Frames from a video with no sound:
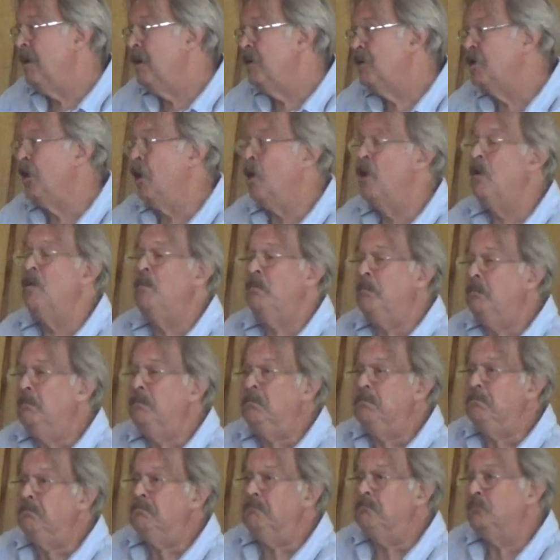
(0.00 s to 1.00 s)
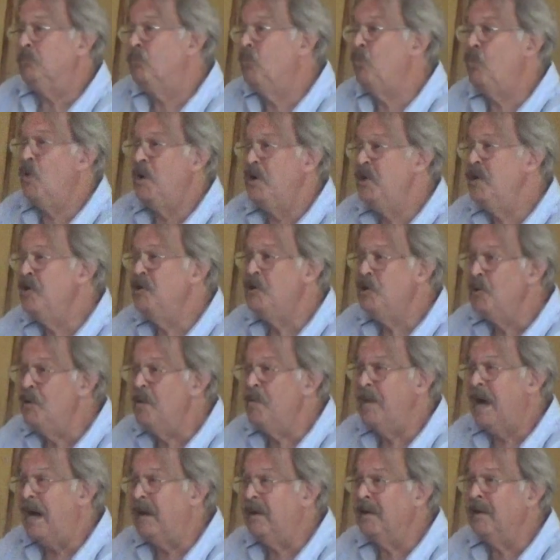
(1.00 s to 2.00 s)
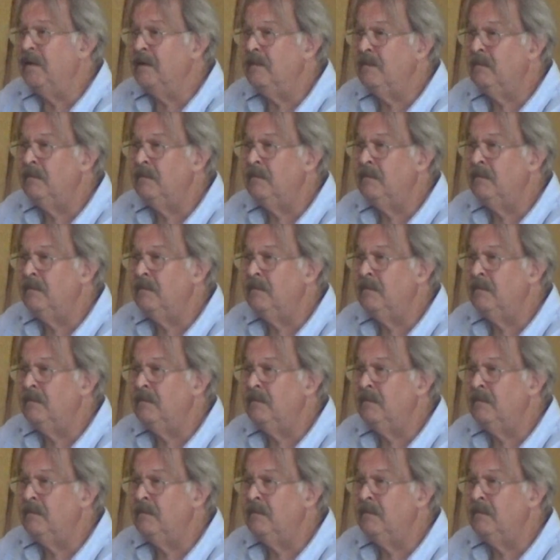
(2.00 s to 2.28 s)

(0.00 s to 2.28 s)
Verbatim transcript: So, what do you do about it?